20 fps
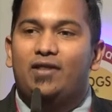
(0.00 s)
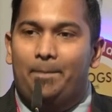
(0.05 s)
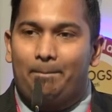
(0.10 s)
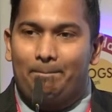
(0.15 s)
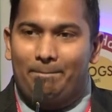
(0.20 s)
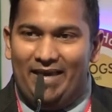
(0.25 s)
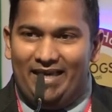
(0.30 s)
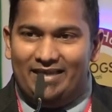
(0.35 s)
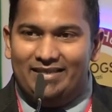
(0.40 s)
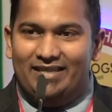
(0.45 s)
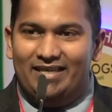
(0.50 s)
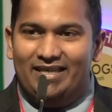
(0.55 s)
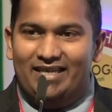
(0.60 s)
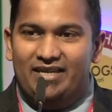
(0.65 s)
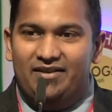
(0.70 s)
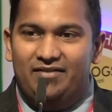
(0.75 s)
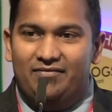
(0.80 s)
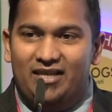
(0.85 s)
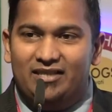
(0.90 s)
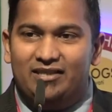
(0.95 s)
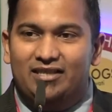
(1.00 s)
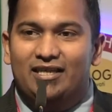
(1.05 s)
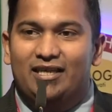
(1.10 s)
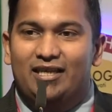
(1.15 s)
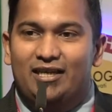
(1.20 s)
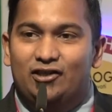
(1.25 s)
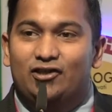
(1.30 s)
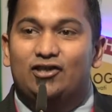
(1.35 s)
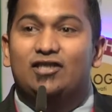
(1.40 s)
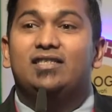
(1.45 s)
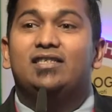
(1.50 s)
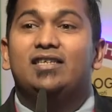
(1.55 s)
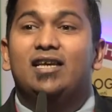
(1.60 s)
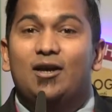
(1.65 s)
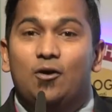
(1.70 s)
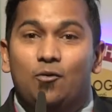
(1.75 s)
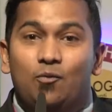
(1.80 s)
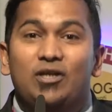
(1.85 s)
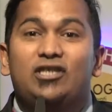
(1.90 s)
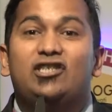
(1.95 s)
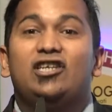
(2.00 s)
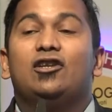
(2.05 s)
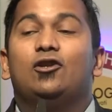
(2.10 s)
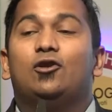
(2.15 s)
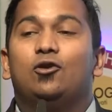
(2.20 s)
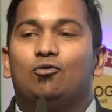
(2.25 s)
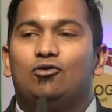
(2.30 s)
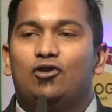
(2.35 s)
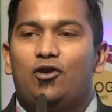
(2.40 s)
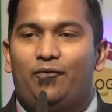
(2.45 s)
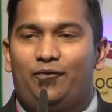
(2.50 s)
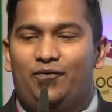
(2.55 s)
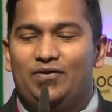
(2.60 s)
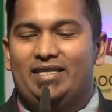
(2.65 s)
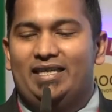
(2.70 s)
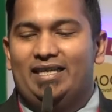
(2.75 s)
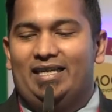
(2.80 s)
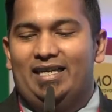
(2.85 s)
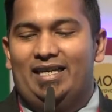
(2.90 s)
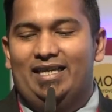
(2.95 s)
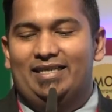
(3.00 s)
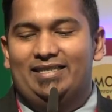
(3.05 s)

the basic investigations, which include your physical